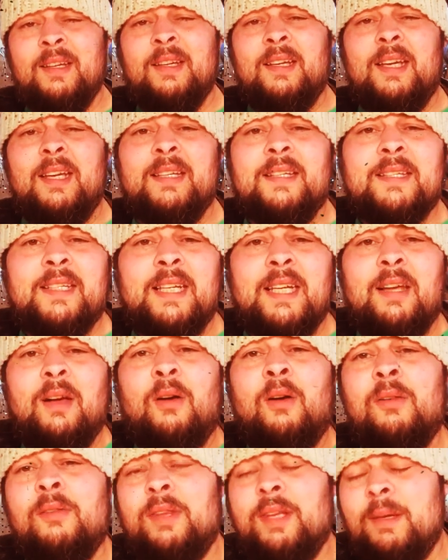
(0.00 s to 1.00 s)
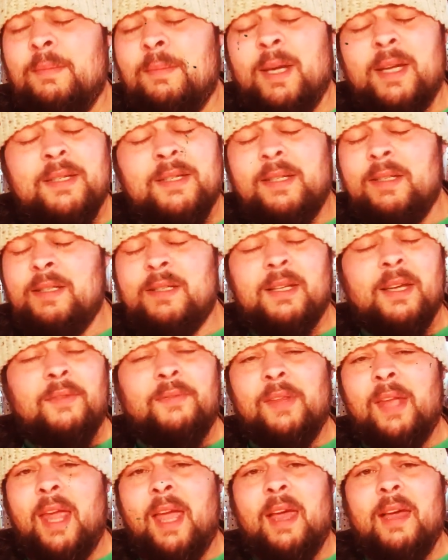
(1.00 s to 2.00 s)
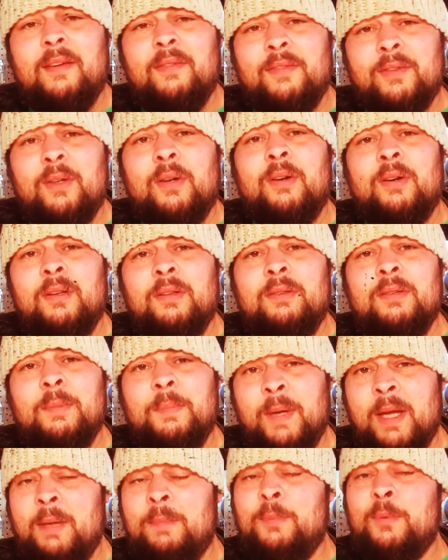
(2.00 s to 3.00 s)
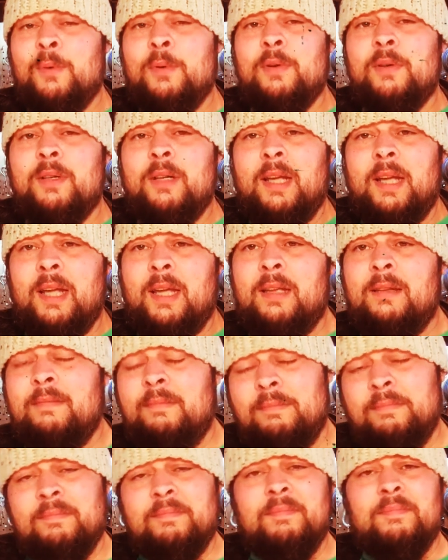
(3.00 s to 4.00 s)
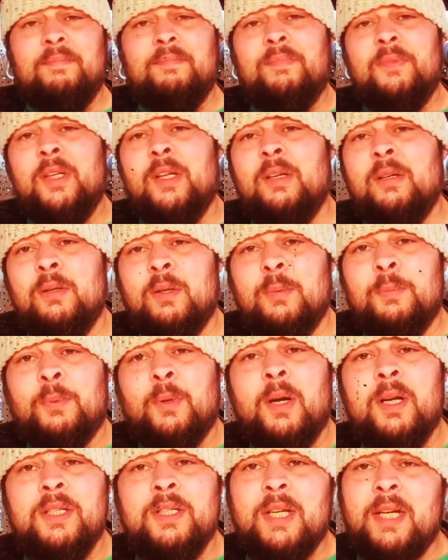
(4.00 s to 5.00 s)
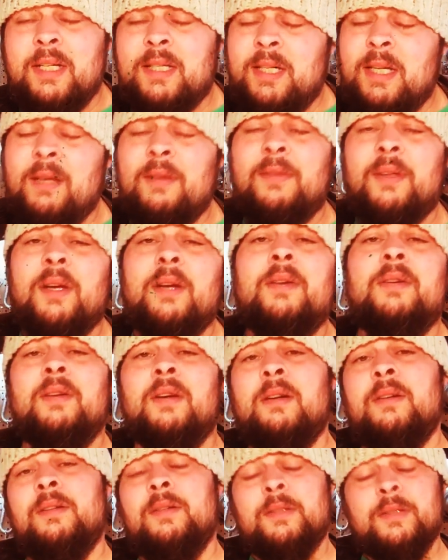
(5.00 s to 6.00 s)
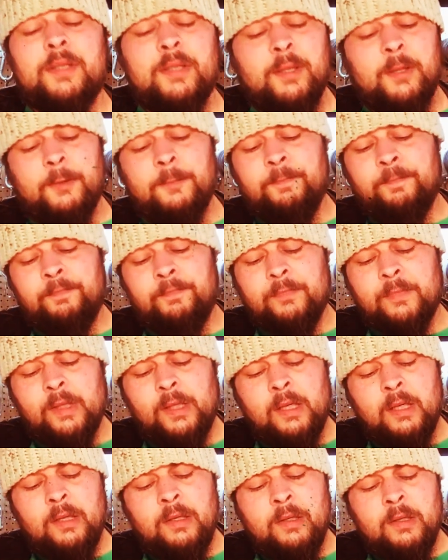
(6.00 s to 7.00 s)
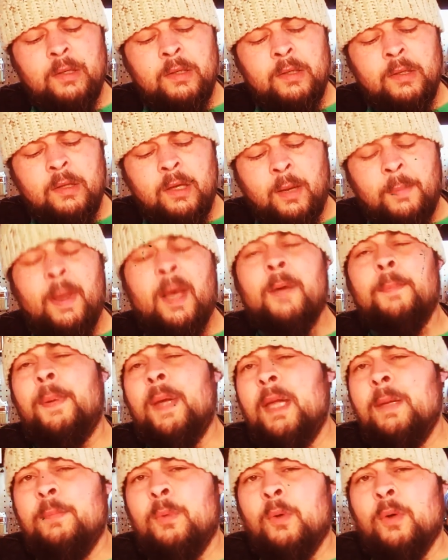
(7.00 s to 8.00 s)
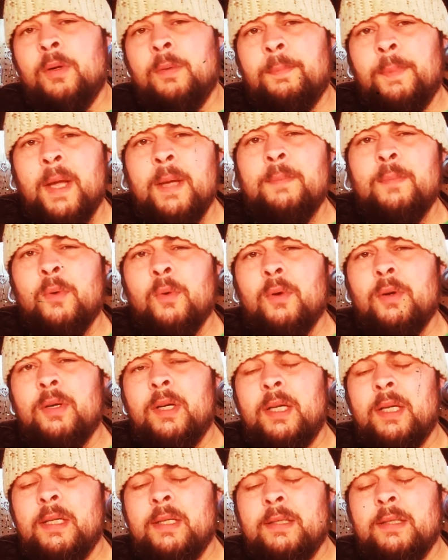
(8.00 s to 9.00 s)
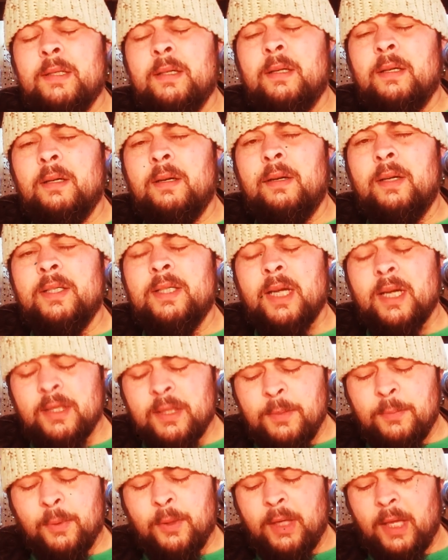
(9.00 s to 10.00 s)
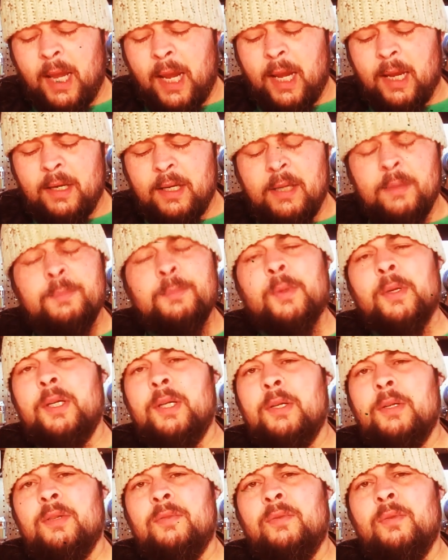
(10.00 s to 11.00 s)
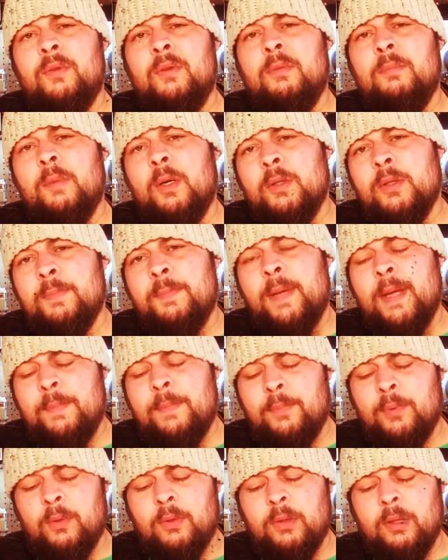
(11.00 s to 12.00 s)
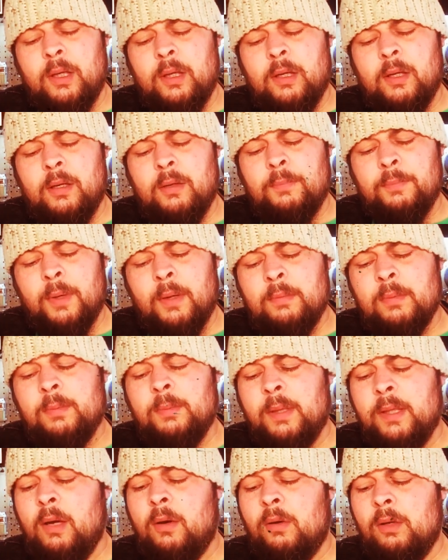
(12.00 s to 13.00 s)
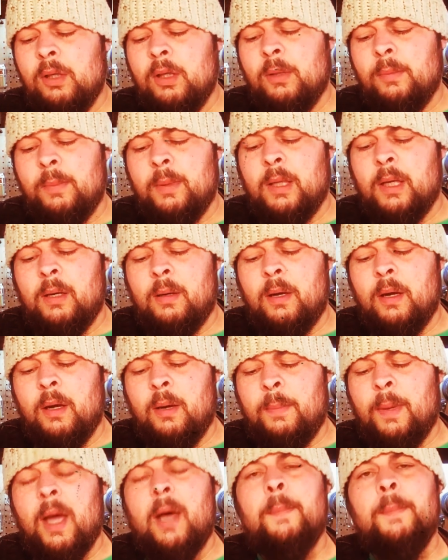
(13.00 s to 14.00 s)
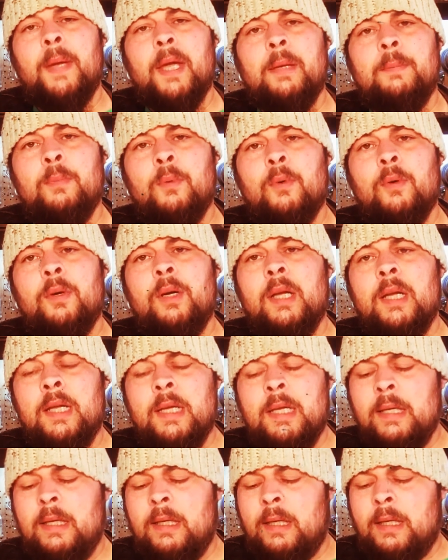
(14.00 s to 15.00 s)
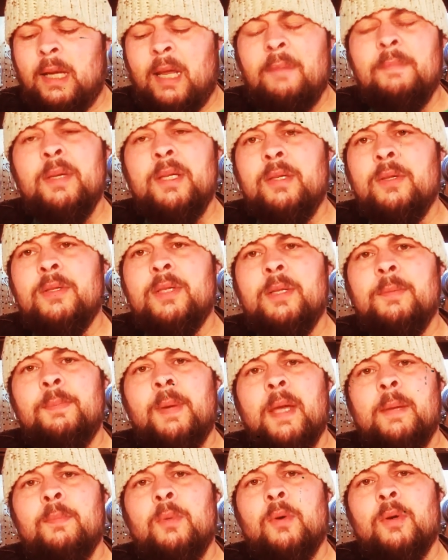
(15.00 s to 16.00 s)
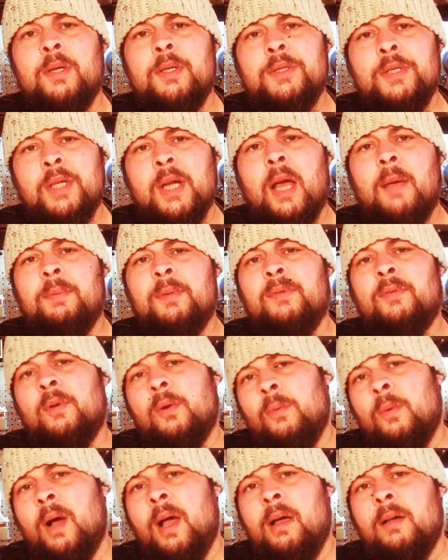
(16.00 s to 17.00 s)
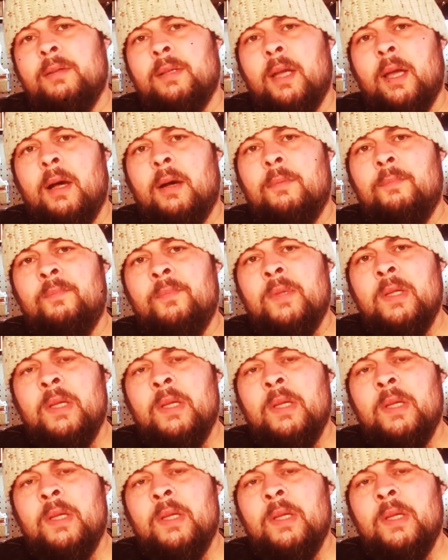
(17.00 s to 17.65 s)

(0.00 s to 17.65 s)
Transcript: and see all the amazing stuff they have on the pegboard and their little projects here, there, and yonder. So about pegboard. Pegboard is it's actually pretty handy, pretty useful. Most people probably know a little bit about pegboard, and I've been using pegboard in shops for a while now.